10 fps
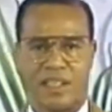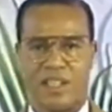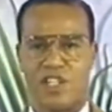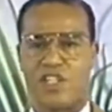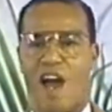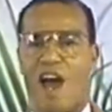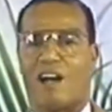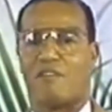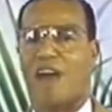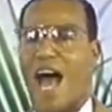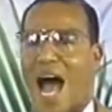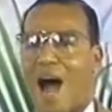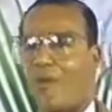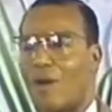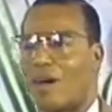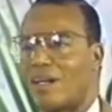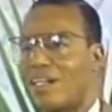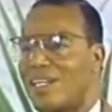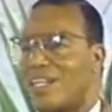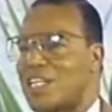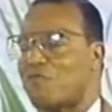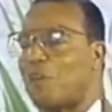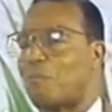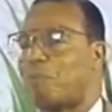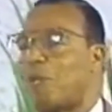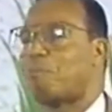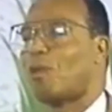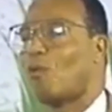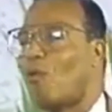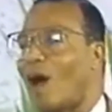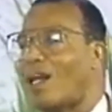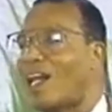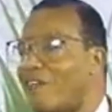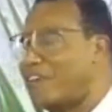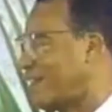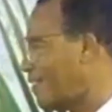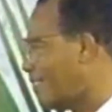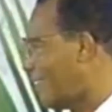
The shock of the hour is for people who are living.